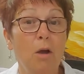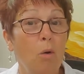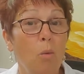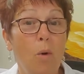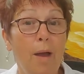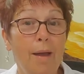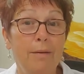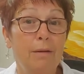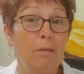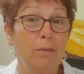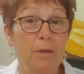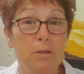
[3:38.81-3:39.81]

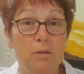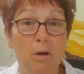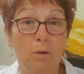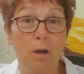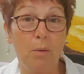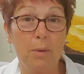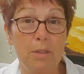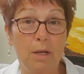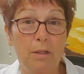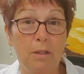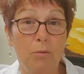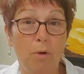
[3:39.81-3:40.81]
when things don't go
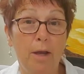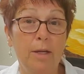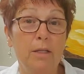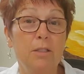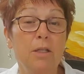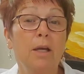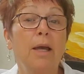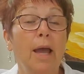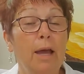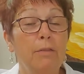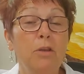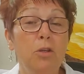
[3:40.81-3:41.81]
exactly right
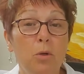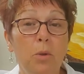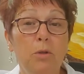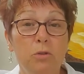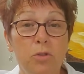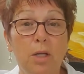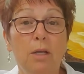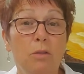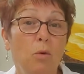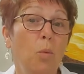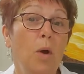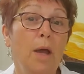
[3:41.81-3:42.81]
and that you understand
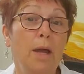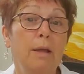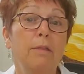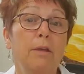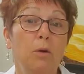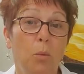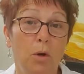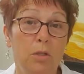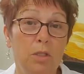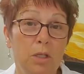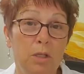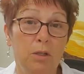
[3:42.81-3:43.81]
the way that it works
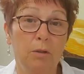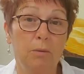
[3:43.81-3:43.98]
here.